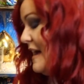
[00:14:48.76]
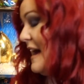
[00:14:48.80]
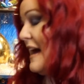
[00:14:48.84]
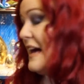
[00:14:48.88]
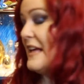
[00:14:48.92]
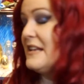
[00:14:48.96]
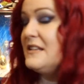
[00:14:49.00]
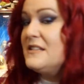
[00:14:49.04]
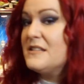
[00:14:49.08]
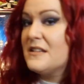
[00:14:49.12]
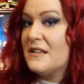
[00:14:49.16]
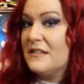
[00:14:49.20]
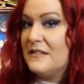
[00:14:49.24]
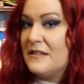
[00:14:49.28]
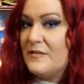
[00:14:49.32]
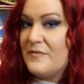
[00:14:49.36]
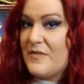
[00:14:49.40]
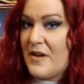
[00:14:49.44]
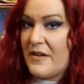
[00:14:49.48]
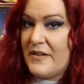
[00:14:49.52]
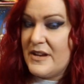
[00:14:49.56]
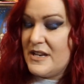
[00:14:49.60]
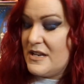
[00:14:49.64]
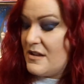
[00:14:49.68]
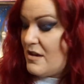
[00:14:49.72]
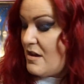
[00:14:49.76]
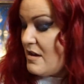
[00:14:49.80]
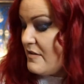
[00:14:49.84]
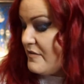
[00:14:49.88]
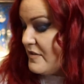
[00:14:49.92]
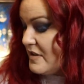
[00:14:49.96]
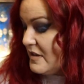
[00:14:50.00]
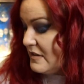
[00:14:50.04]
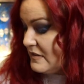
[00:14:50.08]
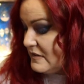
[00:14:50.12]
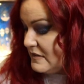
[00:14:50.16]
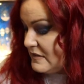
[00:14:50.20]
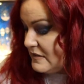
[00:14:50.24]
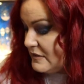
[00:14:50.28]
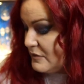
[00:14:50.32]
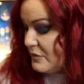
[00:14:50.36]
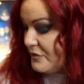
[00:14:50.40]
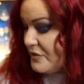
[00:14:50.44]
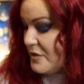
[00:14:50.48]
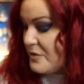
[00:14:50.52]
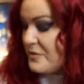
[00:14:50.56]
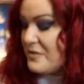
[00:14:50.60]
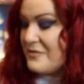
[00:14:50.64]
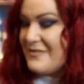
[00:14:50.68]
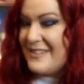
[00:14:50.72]
hand because I'm very nervous,
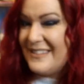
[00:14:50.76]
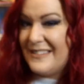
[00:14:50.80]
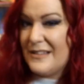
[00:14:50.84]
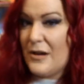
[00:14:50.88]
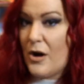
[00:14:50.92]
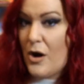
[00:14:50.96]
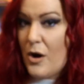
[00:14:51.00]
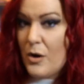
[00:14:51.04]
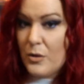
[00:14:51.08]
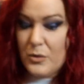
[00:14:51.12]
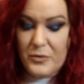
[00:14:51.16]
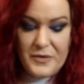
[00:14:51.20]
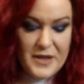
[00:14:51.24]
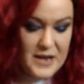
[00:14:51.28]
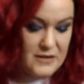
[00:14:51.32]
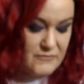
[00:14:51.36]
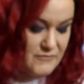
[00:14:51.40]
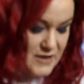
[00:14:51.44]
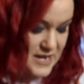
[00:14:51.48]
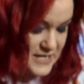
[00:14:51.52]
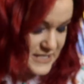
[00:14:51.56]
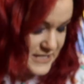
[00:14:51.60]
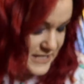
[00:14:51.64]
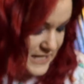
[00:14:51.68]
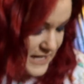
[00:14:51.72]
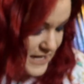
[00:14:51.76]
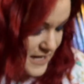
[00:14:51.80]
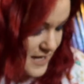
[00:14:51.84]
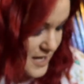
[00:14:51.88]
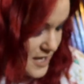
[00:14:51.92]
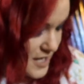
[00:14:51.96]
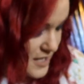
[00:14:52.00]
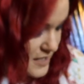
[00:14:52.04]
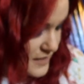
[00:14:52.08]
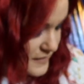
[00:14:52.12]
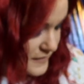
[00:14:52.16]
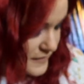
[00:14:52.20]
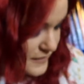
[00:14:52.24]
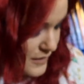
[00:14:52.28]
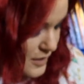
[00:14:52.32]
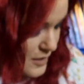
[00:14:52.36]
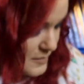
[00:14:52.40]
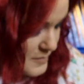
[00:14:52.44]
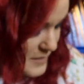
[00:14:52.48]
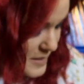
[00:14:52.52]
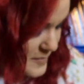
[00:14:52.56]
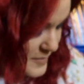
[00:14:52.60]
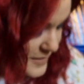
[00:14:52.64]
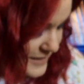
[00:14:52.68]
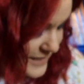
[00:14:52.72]
although there is a hole there ready. So
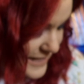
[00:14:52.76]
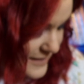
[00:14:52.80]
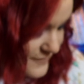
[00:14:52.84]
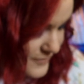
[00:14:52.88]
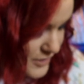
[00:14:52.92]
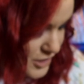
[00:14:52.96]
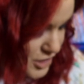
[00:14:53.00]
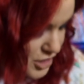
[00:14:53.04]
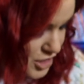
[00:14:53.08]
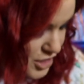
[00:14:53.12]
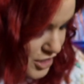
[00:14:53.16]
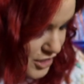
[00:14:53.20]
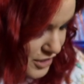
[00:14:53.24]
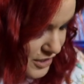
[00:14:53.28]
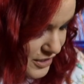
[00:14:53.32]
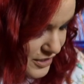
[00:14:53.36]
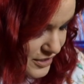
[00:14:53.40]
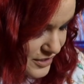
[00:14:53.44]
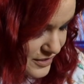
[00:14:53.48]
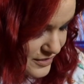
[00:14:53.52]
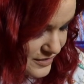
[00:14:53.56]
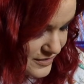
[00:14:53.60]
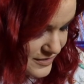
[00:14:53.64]
maybe I'll have a look.